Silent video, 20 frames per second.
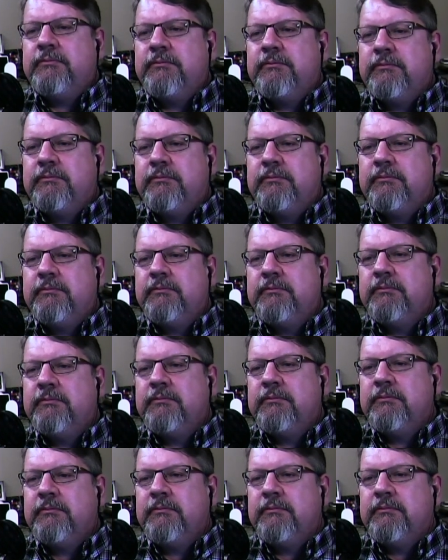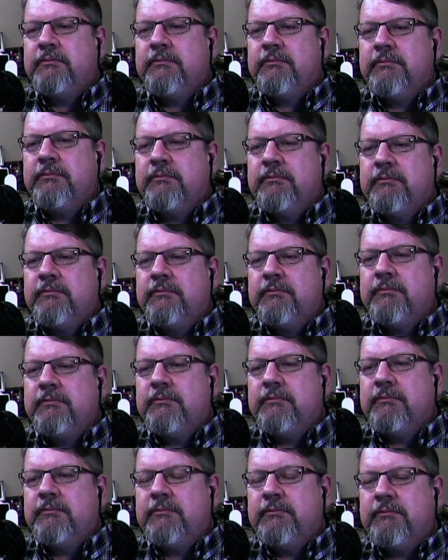
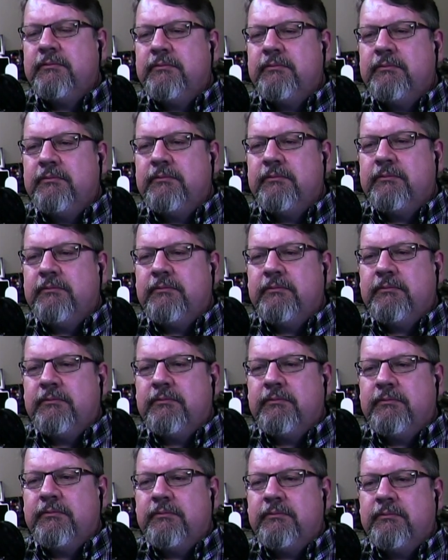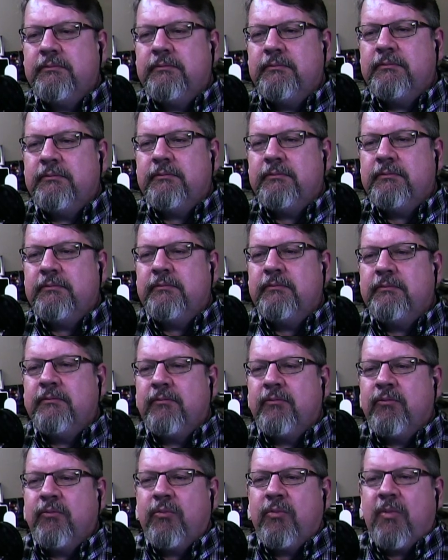
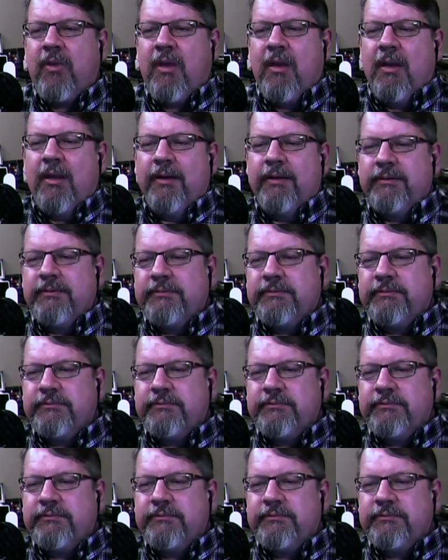This person isn't speaking.